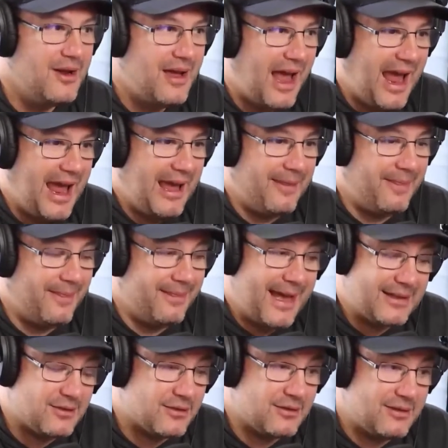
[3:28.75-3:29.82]
Yep. And
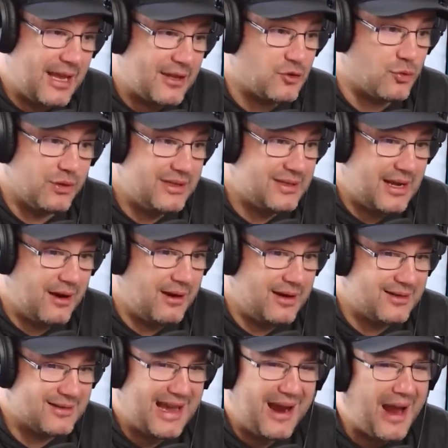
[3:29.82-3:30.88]
that's that's really scary
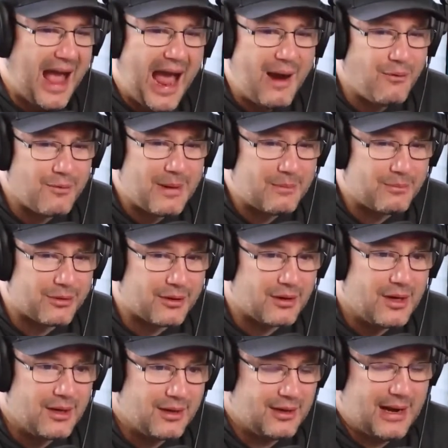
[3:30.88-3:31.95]
because I, I remember,